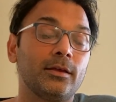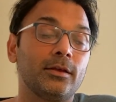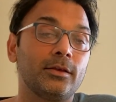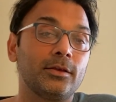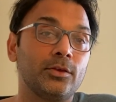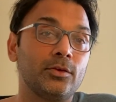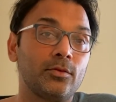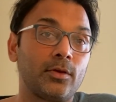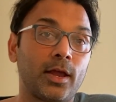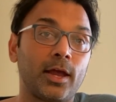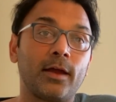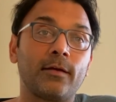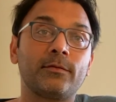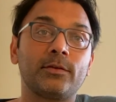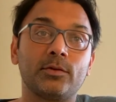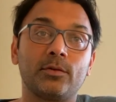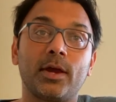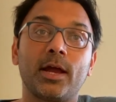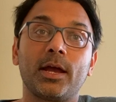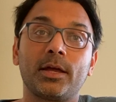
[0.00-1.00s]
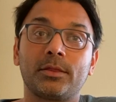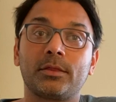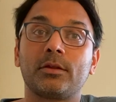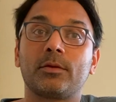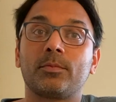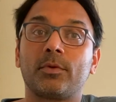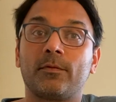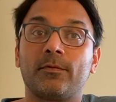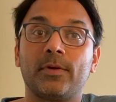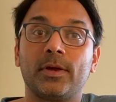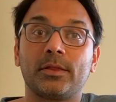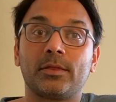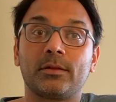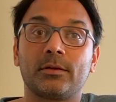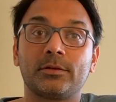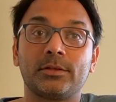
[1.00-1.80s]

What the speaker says: you have to ask your professor.